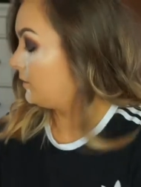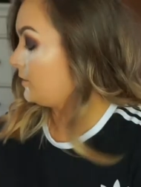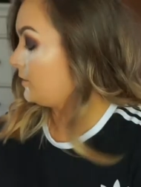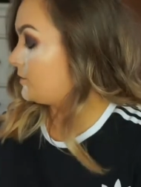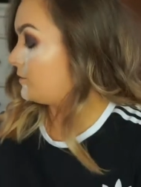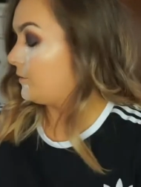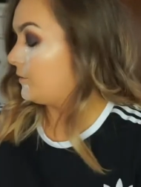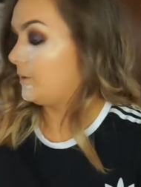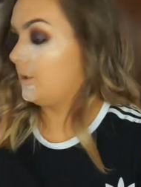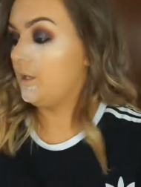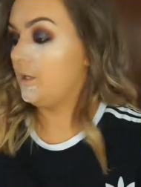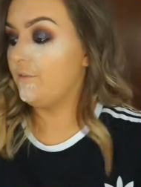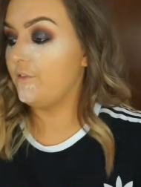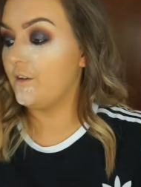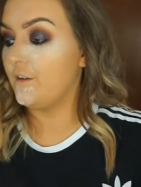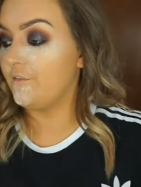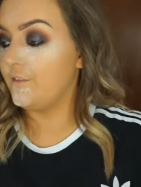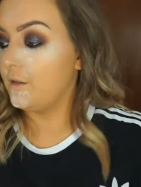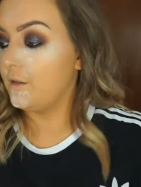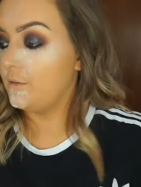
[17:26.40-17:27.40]
So I'm going to leave
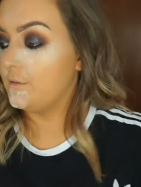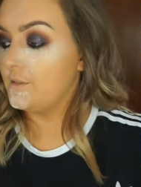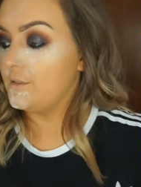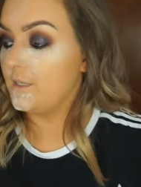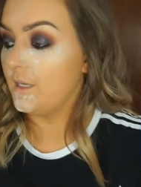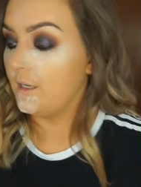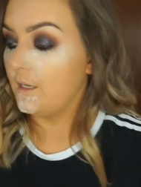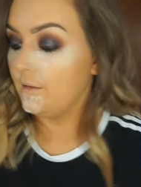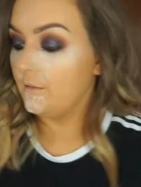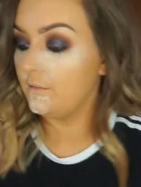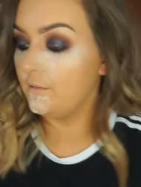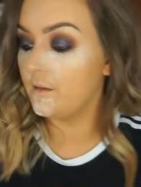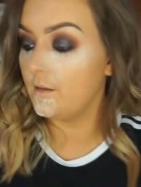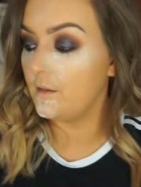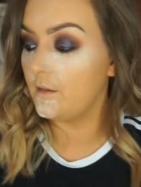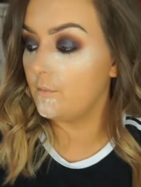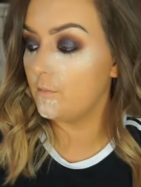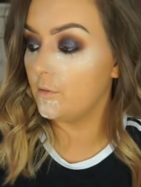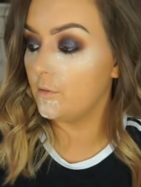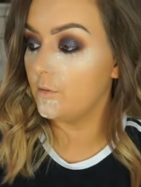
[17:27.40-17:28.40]
that for a little second, and
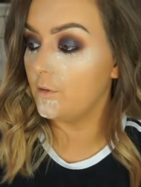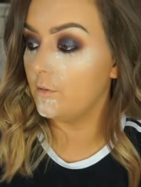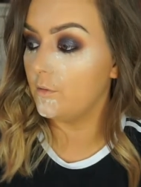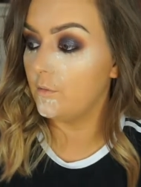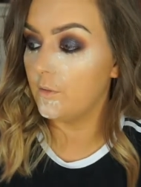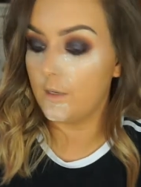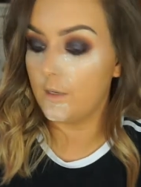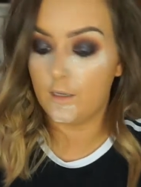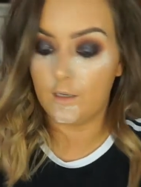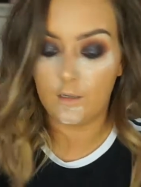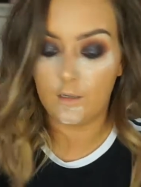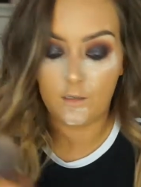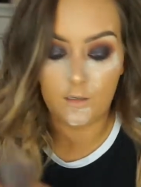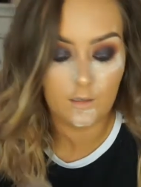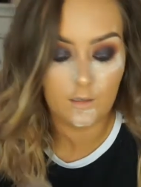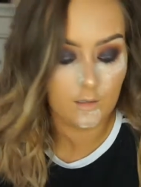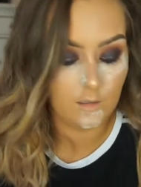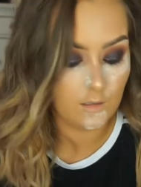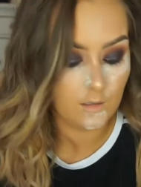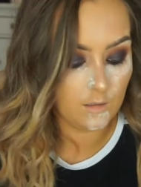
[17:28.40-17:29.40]
then we're going to go in
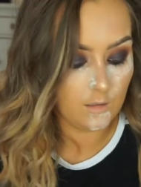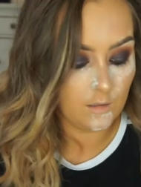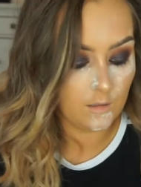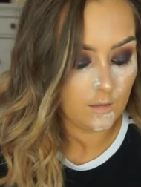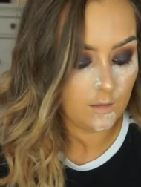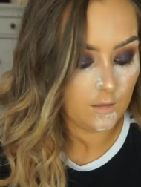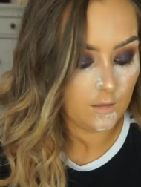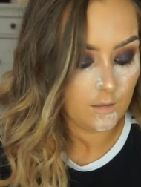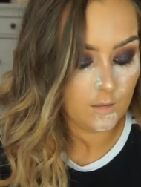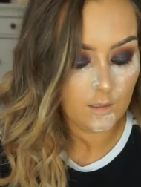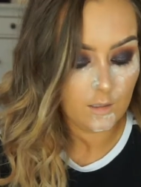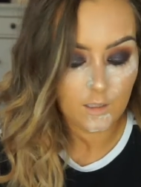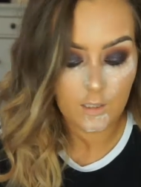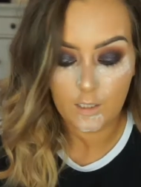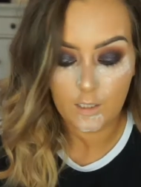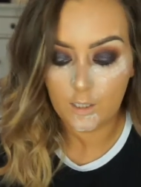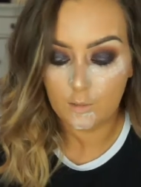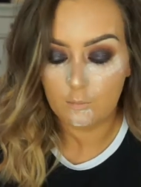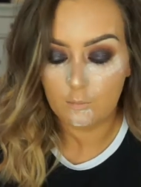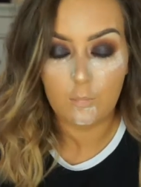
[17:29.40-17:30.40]

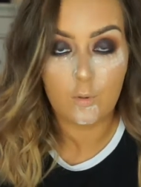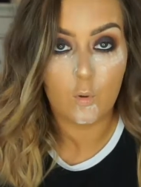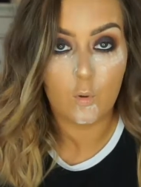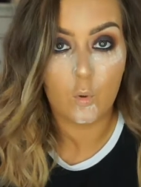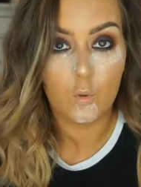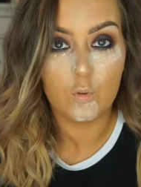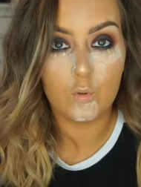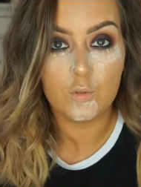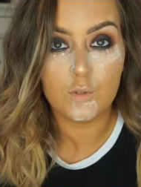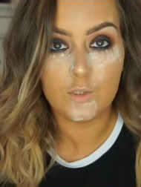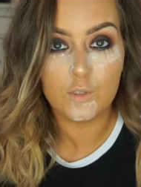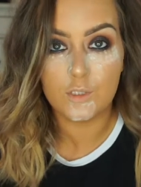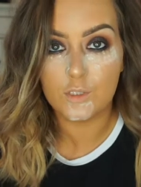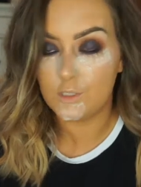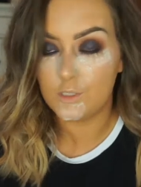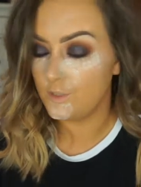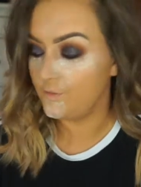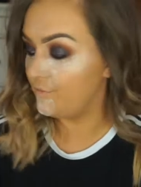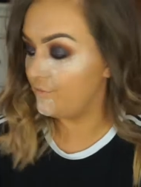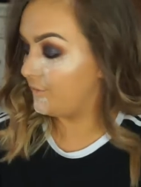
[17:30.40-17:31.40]
and bronze
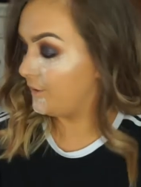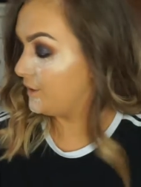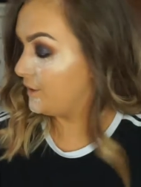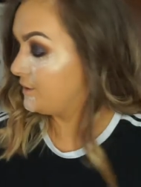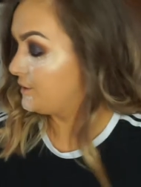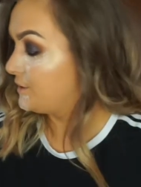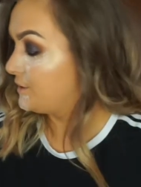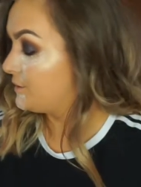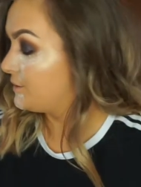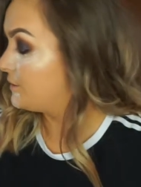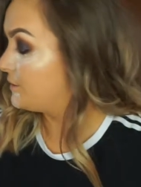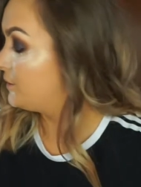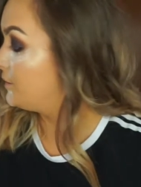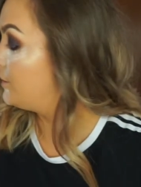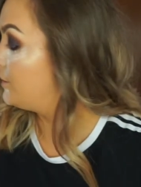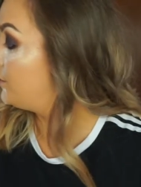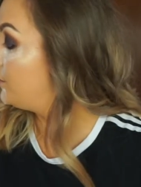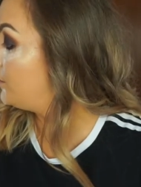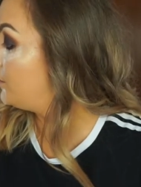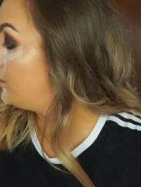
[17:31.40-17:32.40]
the face.
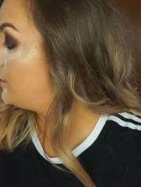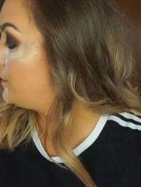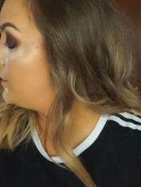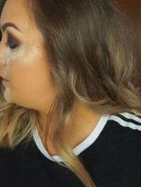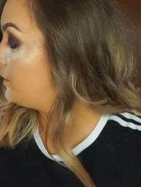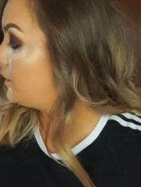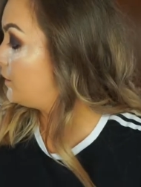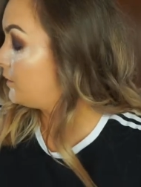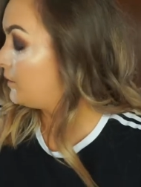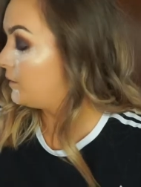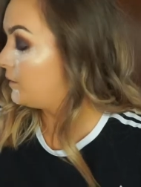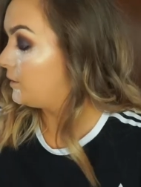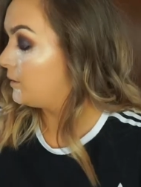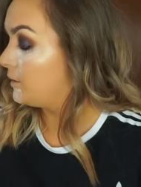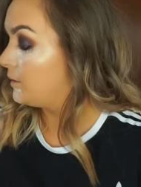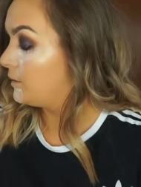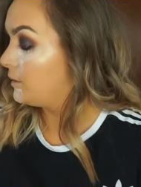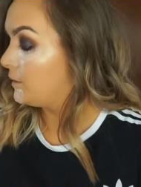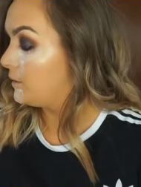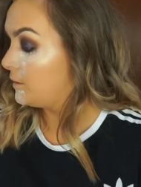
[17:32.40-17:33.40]

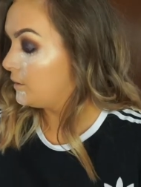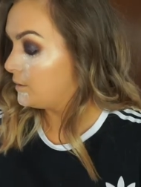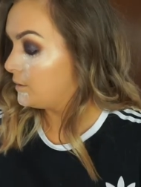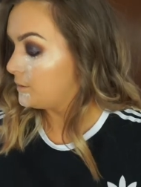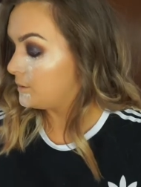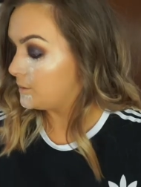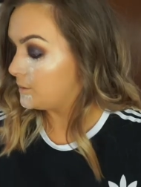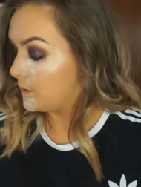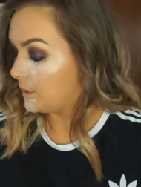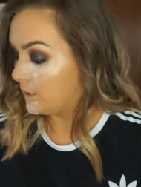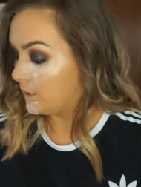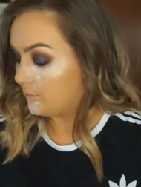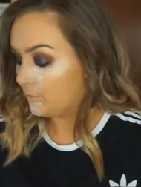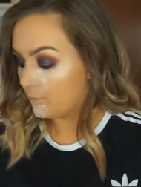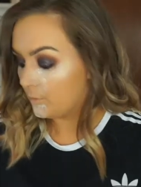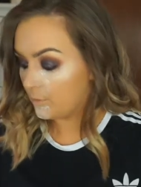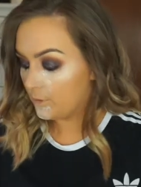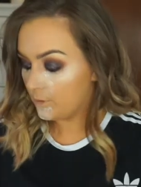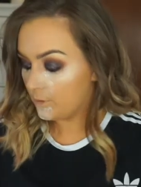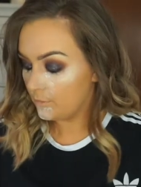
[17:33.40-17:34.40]
So I'm
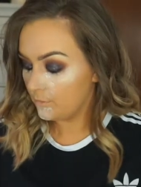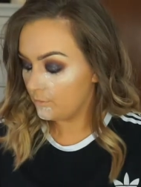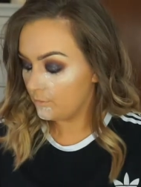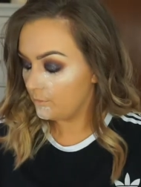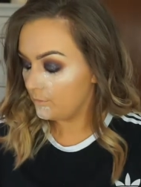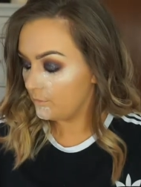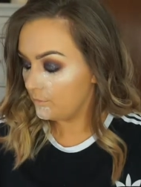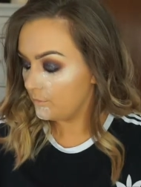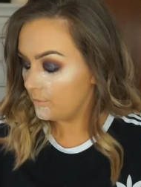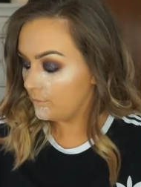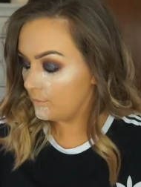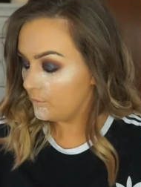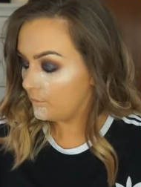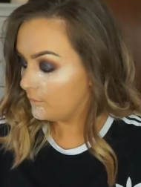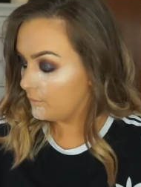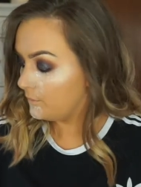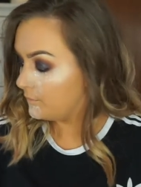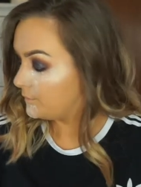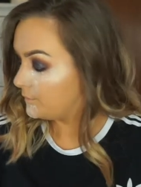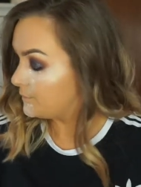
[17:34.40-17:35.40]
going
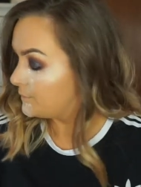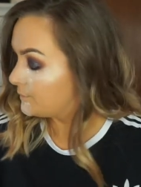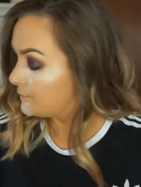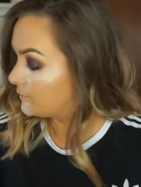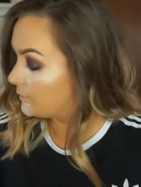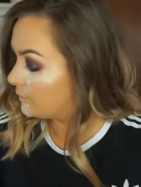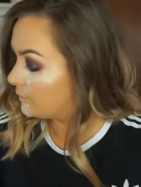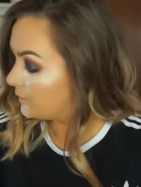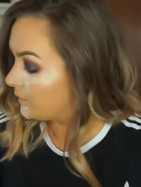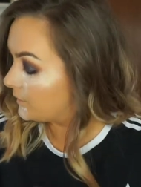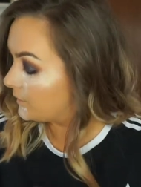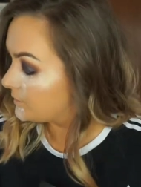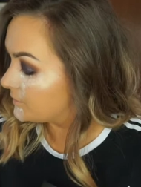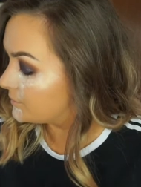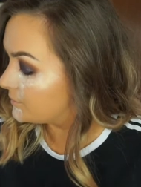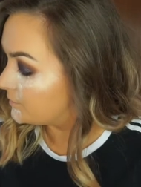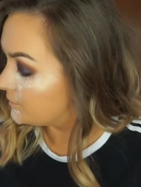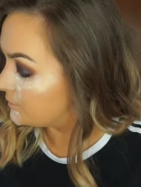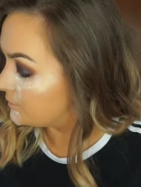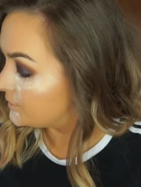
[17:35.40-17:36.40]

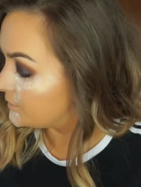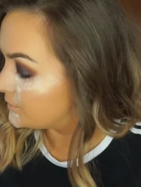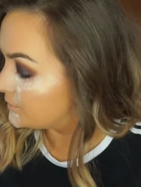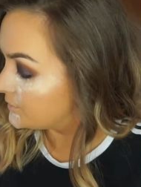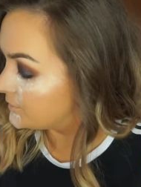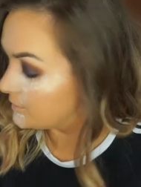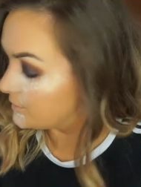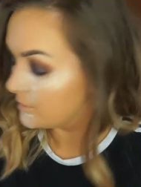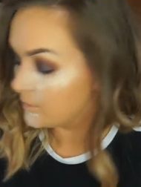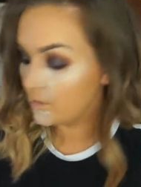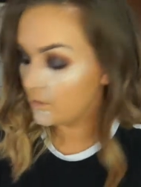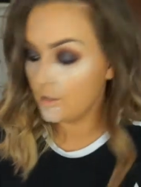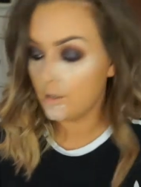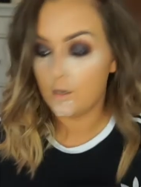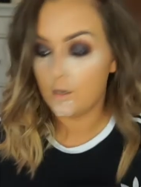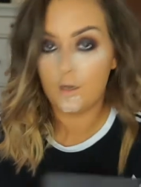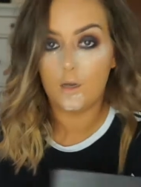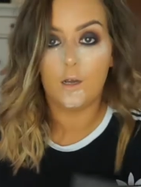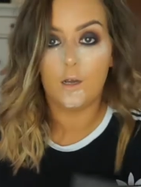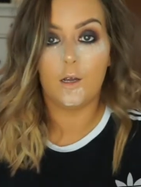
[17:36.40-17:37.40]
to use
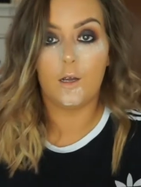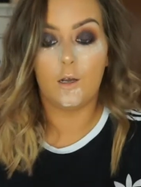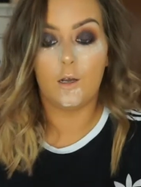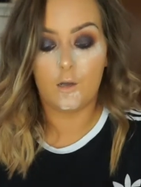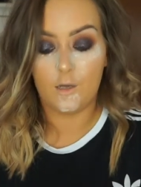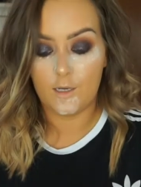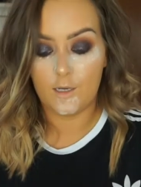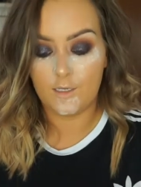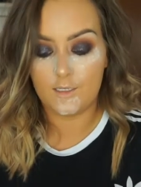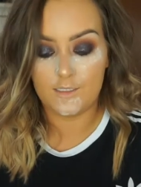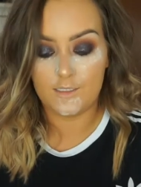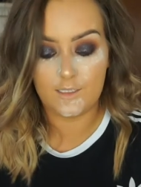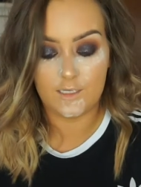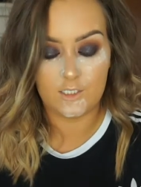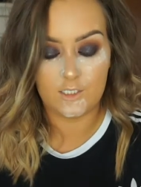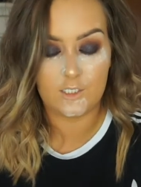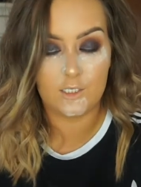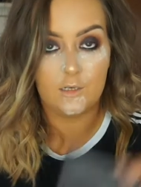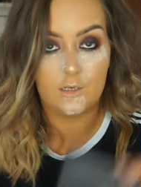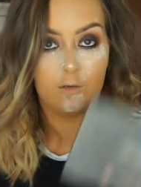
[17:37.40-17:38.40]
our
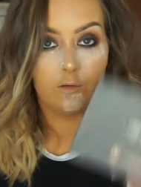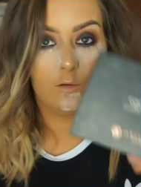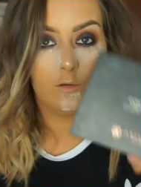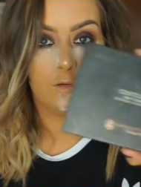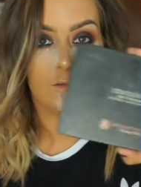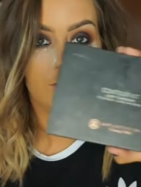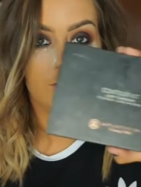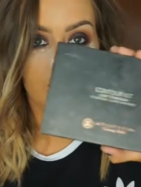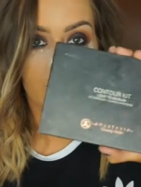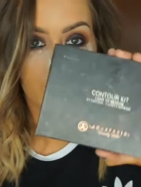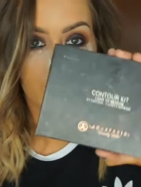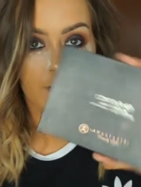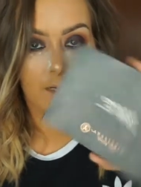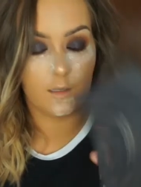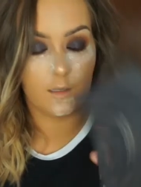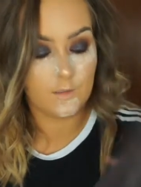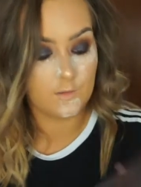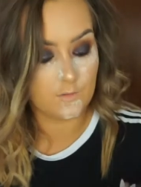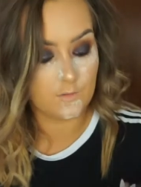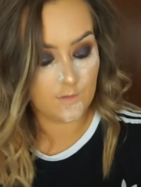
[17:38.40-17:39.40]
Anastasia contour
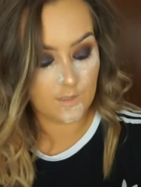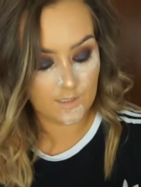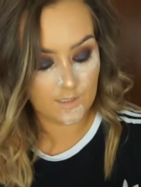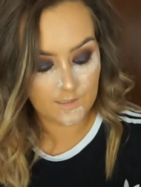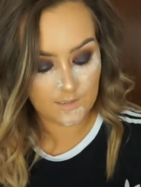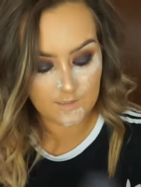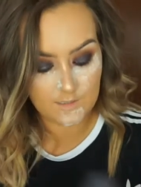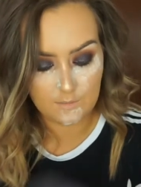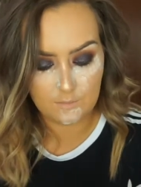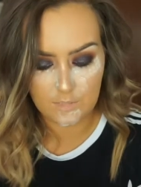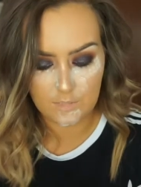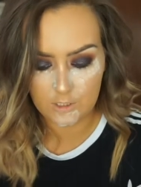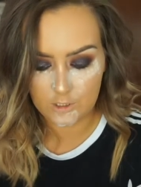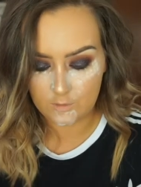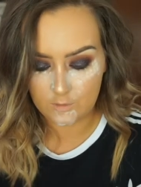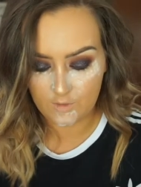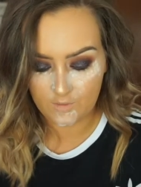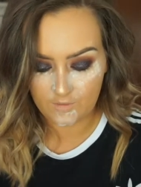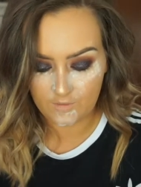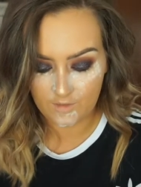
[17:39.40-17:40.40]
palette. So this is the
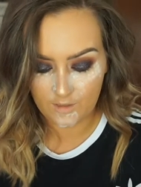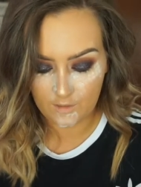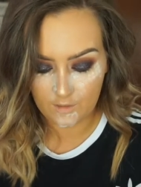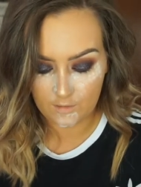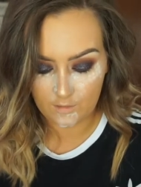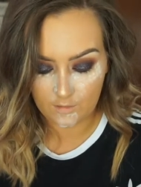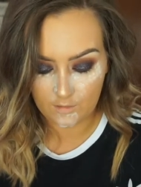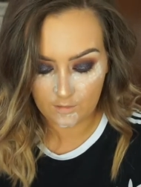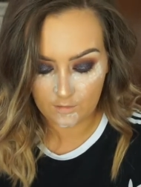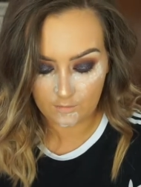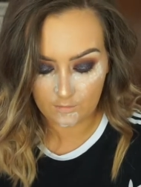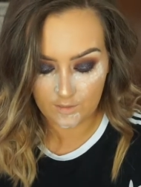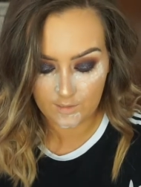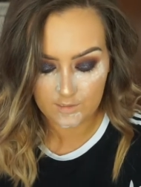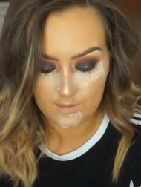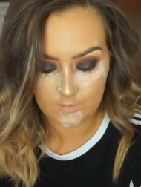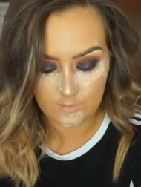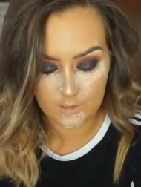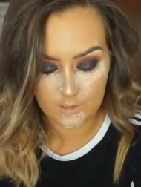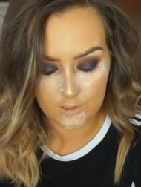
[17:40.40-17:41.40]
medium, I think, light
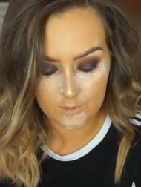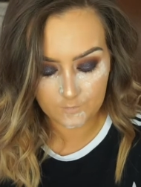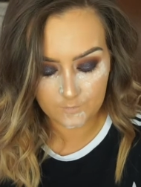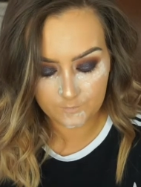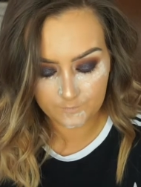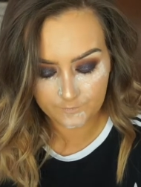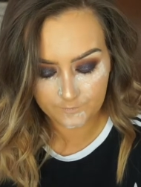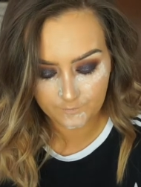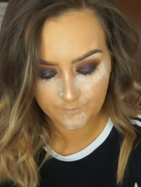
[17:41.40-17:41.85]
to medium.